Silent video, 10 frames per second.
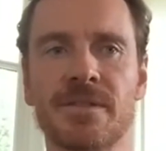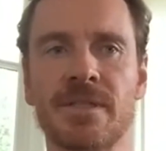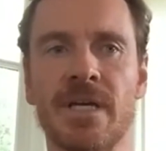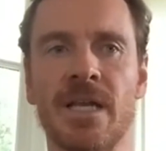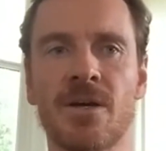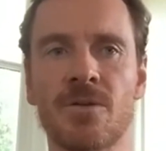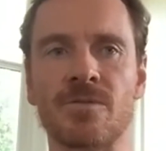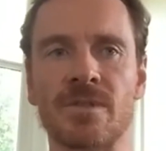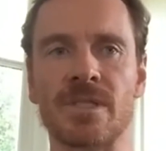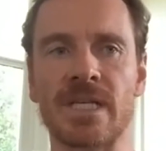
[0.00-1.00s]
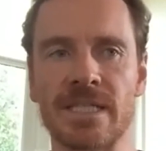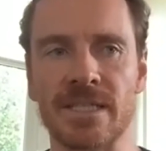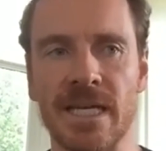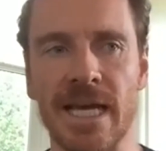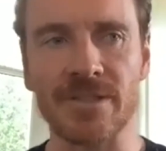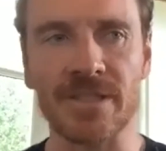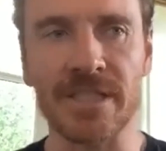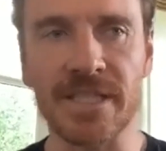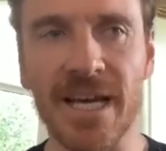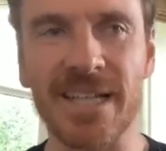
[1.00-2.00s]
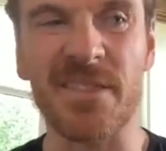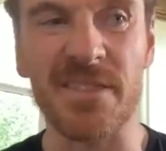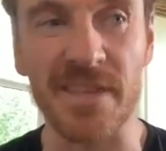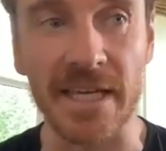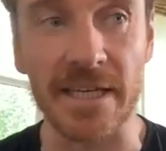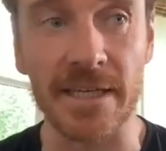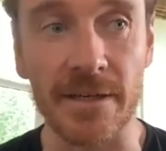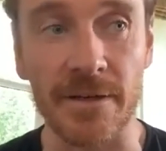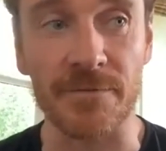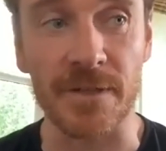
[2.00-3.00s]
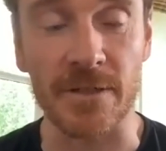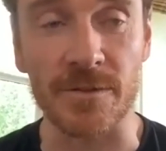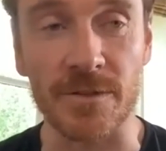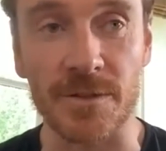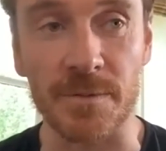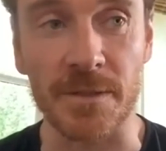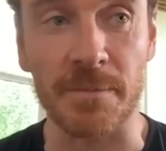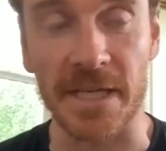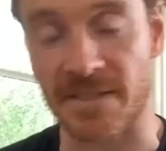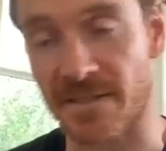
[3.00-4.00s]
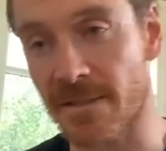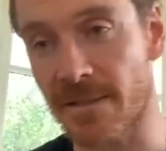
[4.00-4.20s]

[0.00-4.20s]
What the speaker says: alone and to actually not think, I found is to be the best.